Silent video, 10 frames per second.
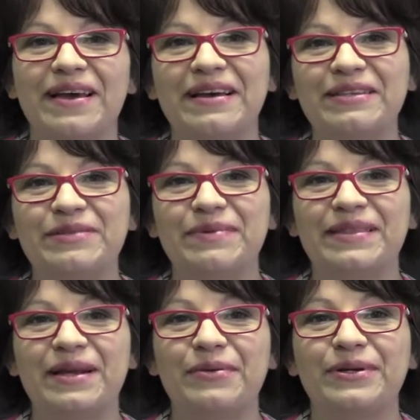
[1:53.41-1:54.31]
my
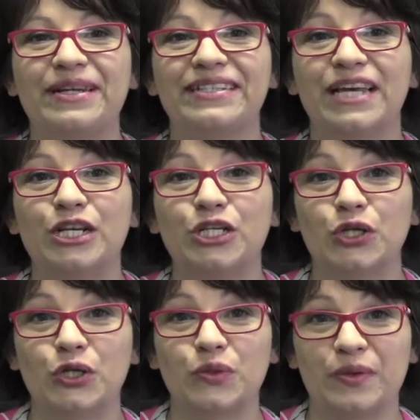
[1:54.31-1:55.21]
husband that I would attend
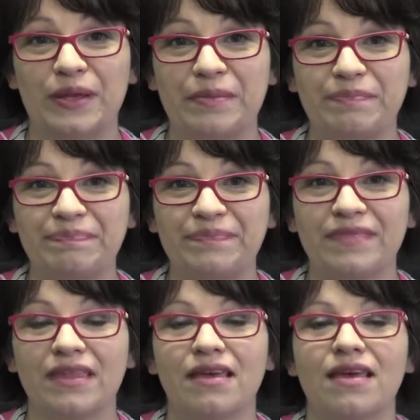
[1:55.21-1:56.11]
church with him,
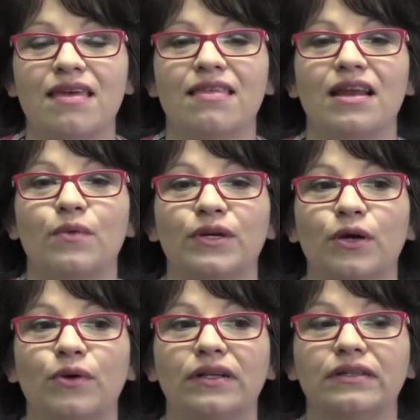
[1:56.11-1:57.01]
that I would
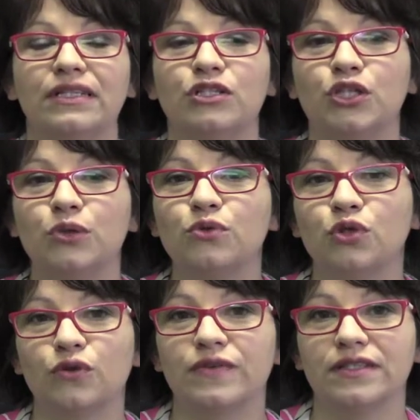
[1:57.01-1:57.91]
go to at least two
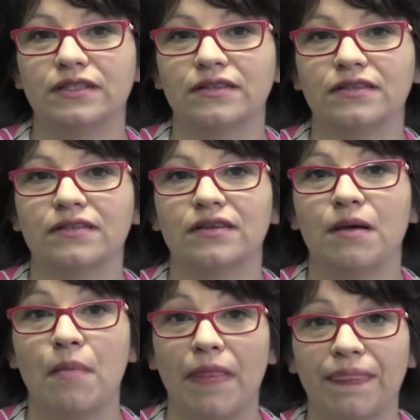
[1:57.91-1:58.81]
services
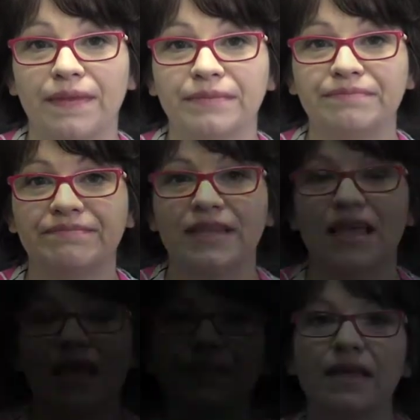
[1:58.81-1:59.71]
a month.
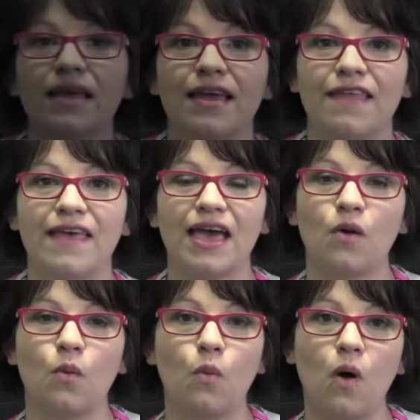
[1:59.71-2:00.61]
And they
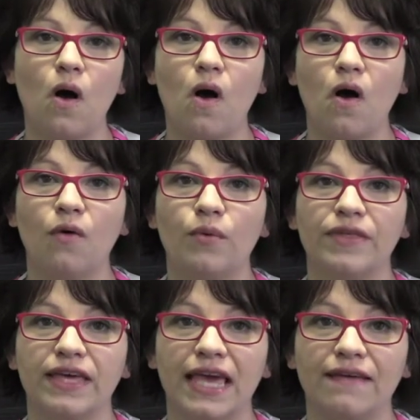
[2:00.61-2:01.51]
had a wall
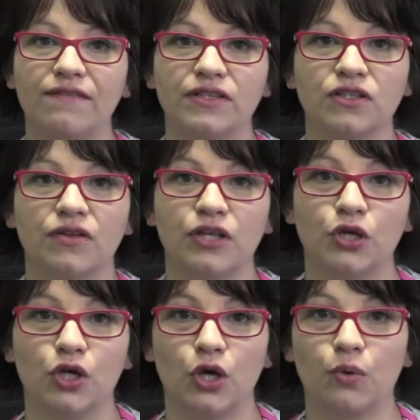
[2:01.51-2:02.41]
with a canvas on that
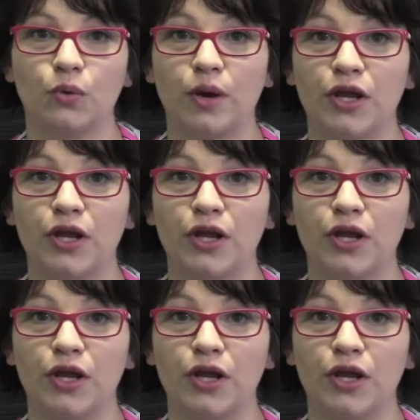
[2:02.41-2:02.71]
you could go and